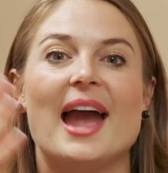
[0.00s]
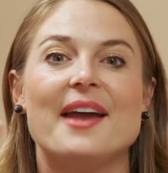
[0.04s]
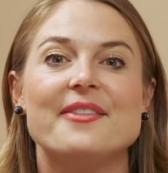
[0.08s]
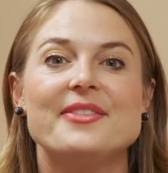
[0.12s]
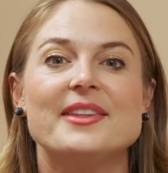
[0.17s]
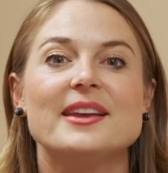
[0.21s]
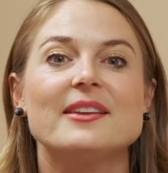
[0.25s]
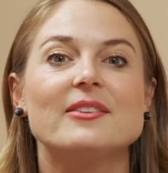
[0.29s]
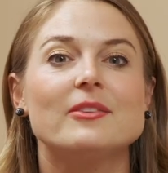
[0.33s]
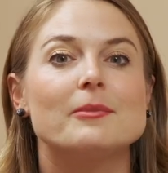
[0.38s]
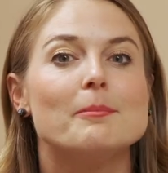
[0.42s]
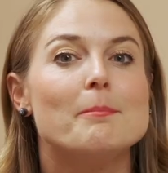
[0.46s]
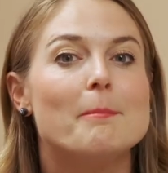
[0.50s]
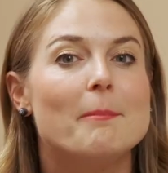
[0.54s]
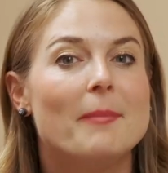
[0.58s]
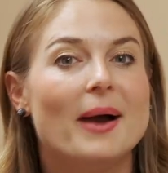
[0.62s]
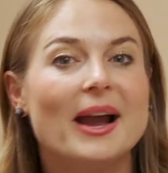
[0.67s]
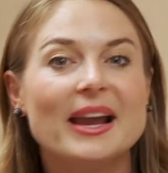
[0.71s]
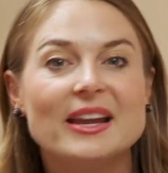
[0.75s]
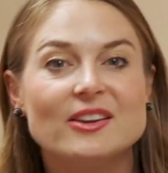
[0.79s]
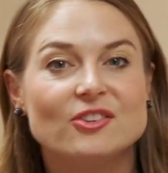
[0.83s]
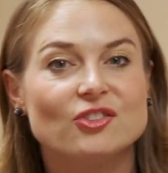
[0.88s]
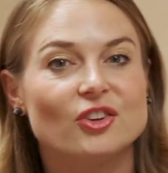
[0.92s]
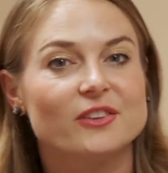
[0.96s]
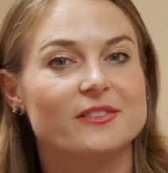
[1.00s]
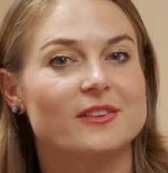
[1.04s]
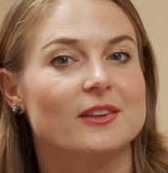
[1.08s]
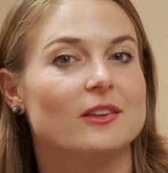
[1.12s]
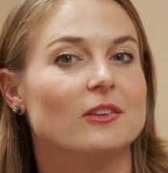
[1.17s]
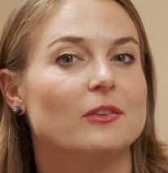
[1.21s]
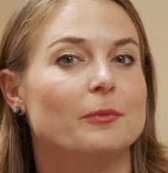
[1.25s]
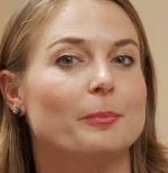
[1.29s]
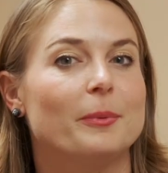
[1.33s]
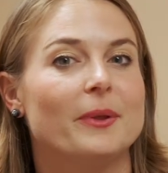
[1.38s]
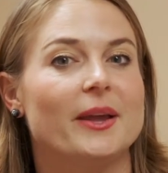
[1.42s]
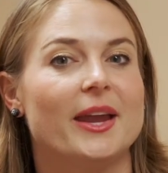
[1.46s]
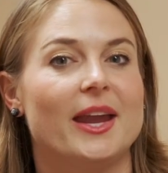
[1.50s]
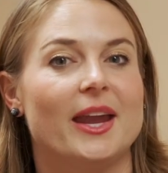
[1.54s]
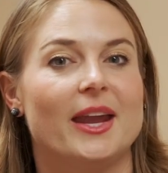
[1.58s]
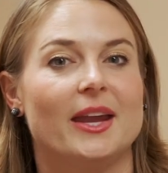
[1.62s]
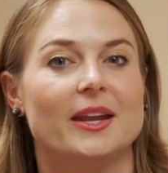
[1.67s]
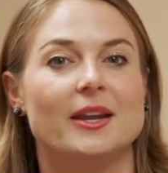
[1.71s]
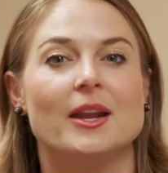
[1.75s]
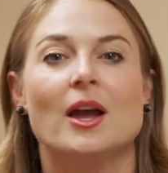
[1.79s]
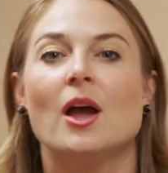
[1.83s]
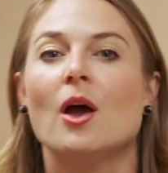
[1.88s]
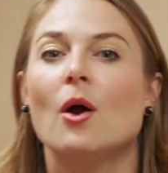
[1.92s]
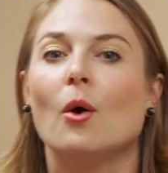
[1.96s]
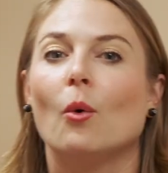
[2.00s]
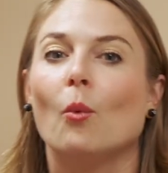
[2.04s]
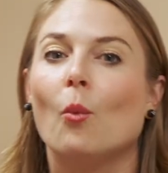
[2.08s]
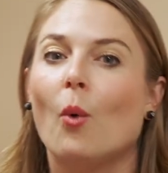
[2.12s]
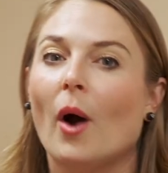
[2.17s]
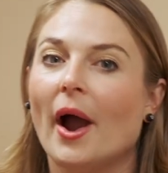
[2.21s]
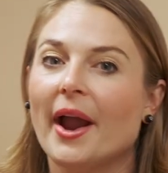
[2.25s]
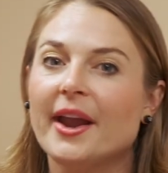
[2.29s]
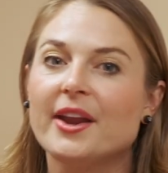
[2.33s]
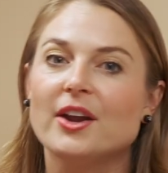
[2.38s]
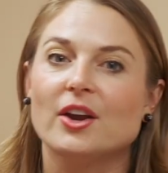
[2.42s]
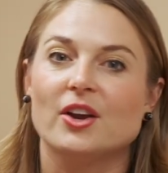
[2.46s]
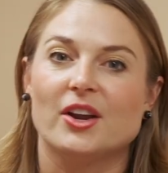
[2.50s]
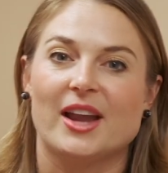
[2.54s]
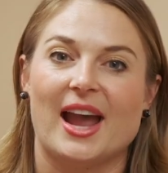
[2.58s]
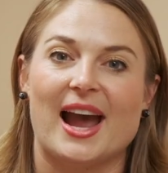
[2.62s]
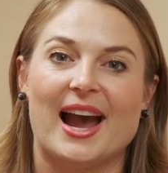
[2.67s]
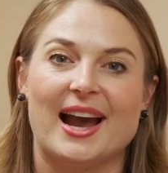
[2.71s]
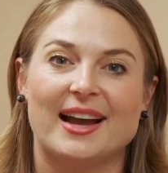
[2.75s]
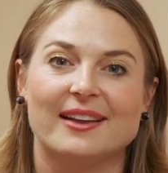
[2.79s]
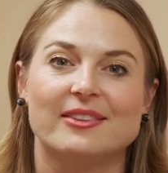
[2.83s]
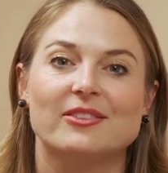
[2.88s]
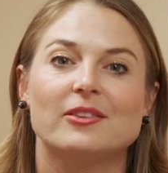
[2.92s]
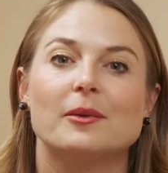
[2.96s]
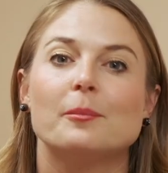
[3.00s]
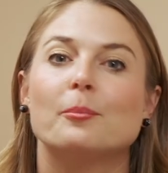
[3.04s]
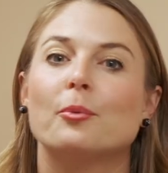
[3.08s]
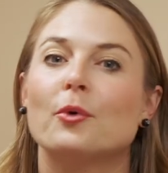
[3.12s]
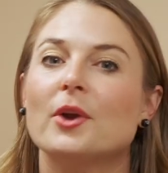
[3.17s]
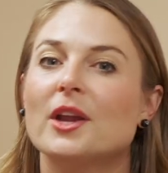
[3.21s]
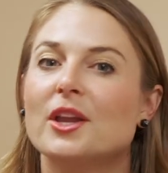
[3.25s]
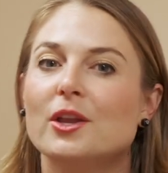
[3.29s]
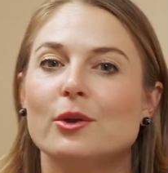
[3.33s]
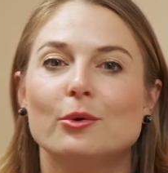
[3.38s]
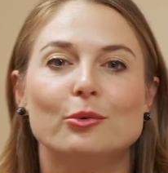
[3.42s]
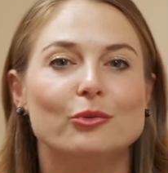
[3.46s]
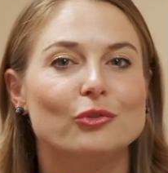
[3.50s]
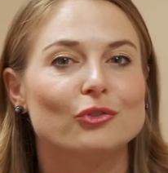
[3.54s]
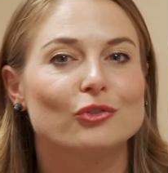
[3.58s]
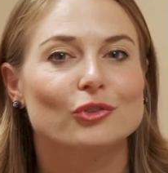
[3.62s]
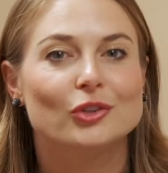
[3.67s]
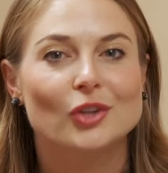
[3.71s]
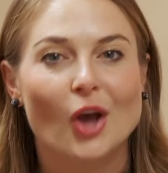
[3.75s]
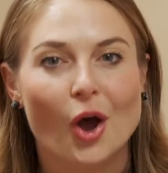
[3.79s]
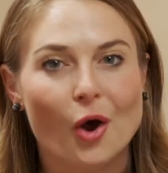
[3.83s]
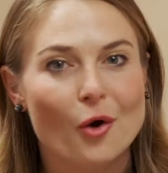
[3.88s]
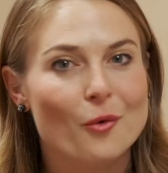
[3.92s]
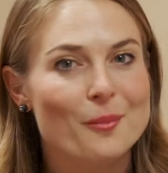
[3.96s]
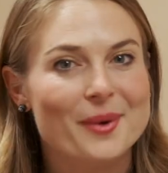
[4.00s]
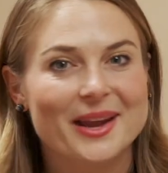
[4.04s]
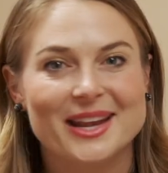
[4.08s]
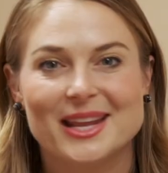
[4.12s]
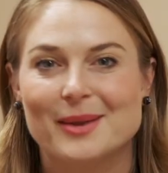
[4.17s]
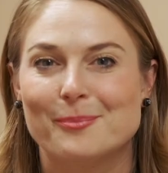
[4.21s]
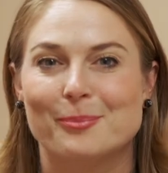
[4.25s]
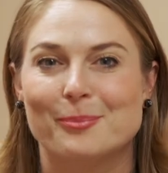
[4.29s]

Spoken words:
And this might just explain why your cats bring you so many